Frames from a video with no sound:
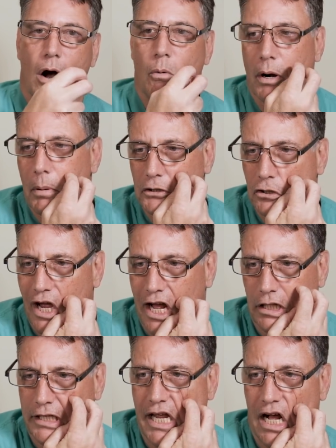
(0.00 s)
What about your
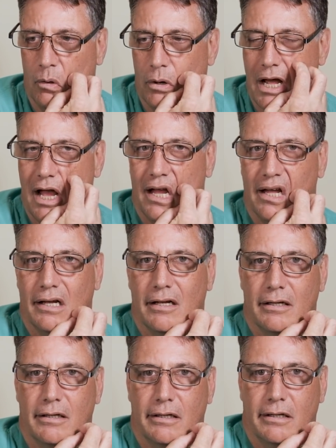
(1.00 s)
LDL? What?
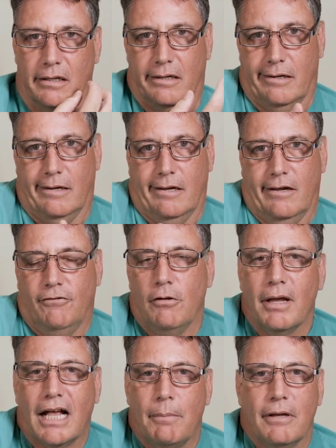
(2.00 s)
If you're
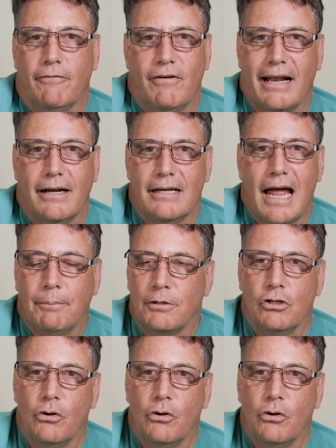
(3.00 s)
becoming fat adapted,